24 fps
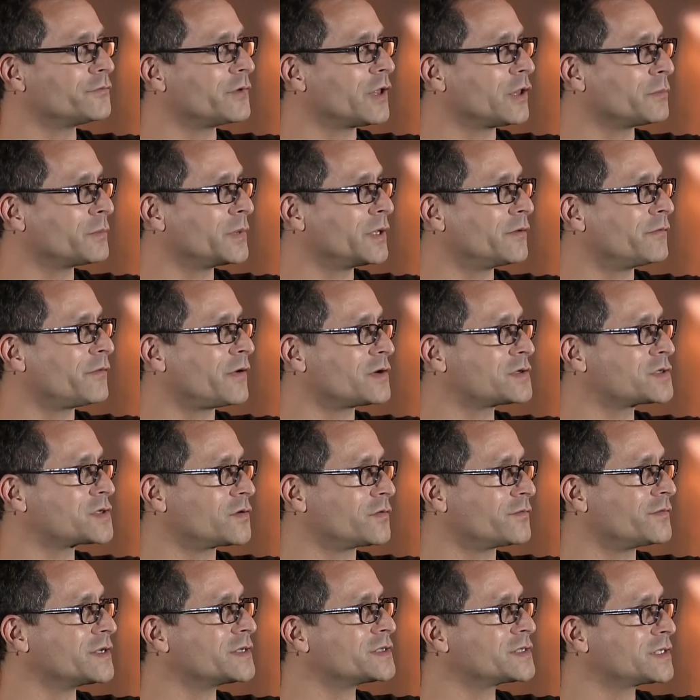development of our
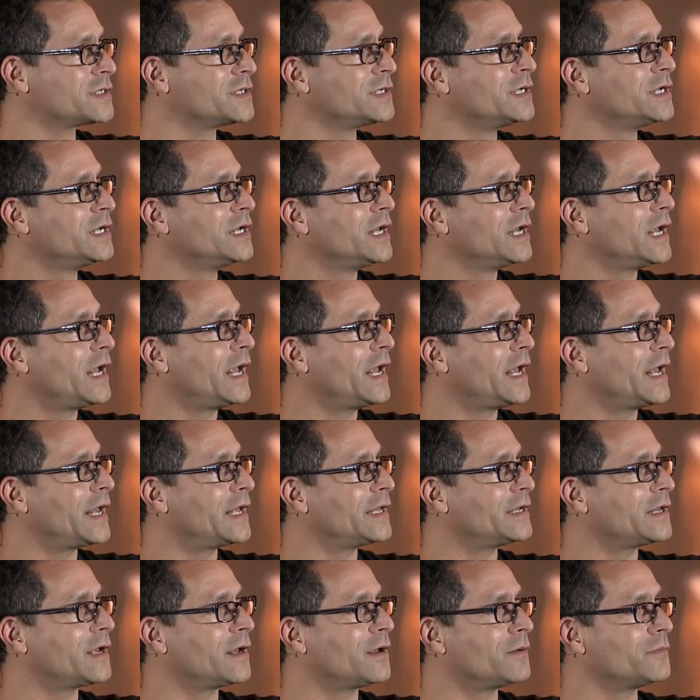service.
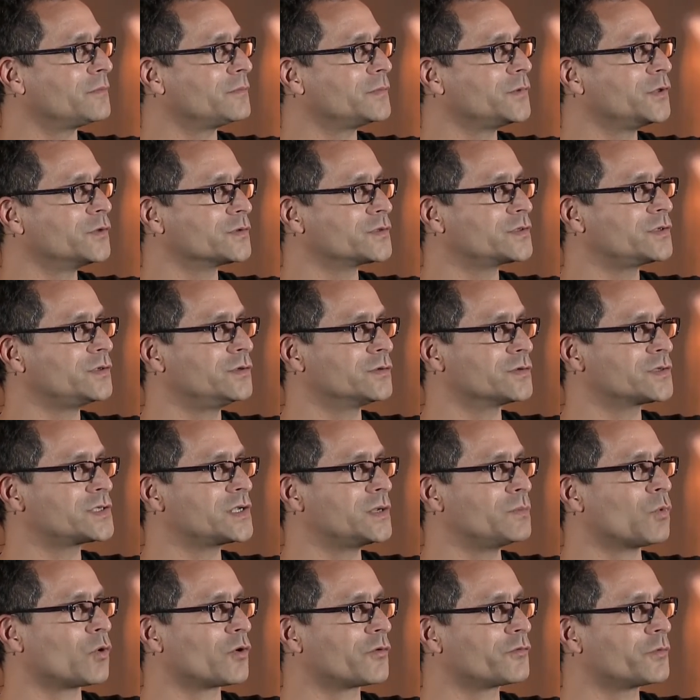And um, you'll, you'll see
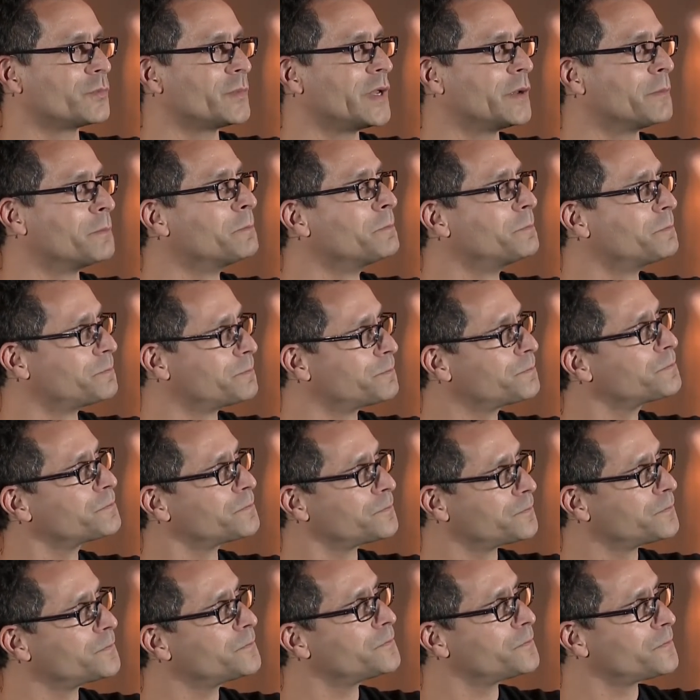more from him.
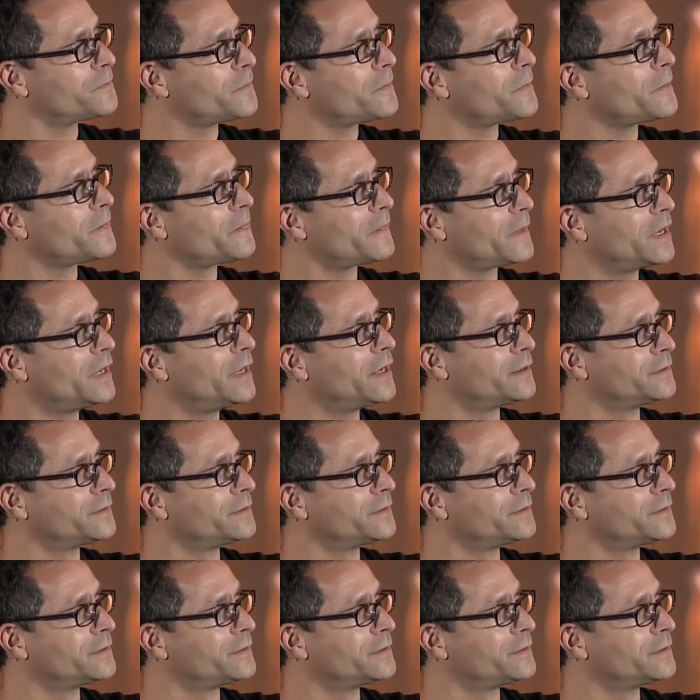All right. Yeah.